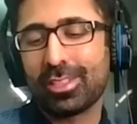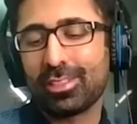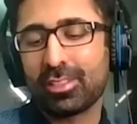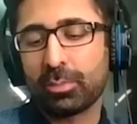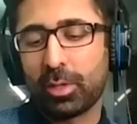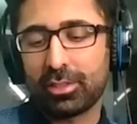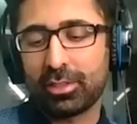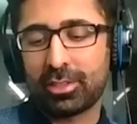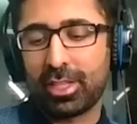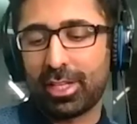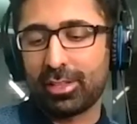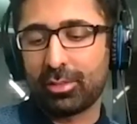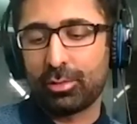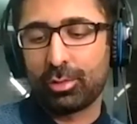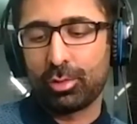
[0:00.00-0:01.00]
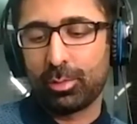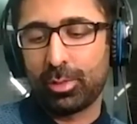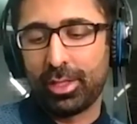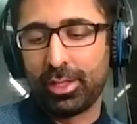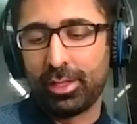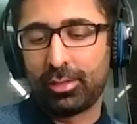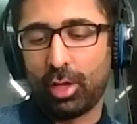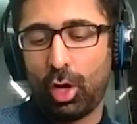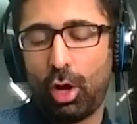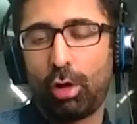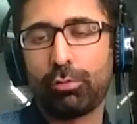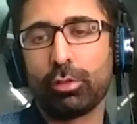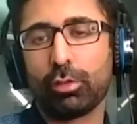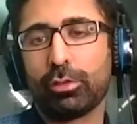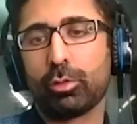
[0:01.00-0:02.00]
the smartest guy in the room is
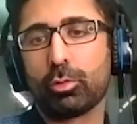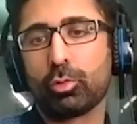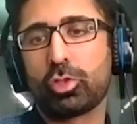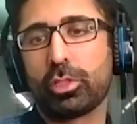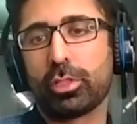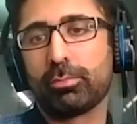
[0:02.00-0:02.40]
awful socially.